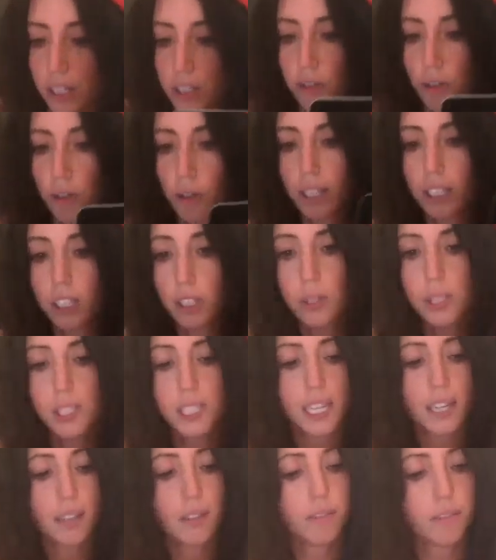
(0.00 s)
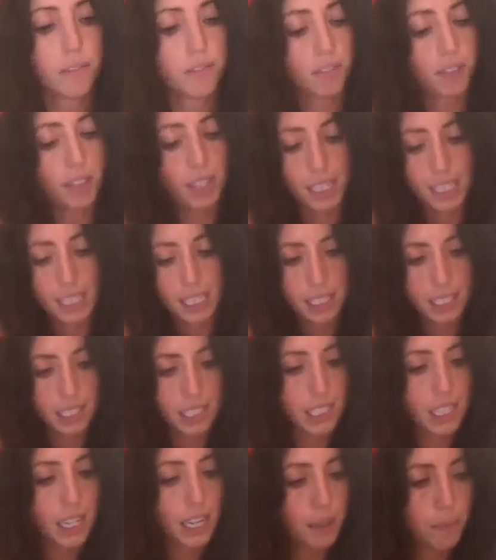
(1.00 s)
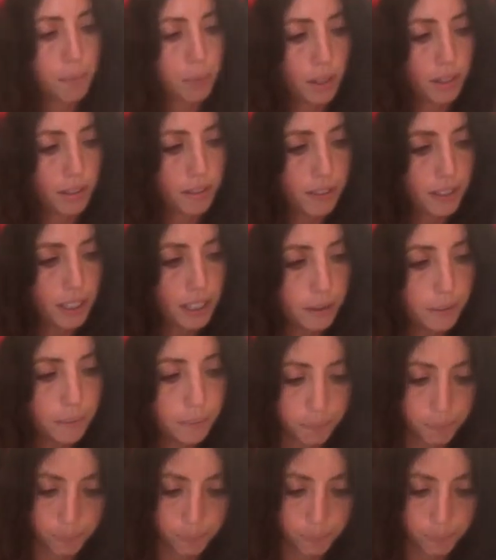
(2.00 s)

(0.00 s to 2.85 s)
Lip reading: drawing yourself in a side profile,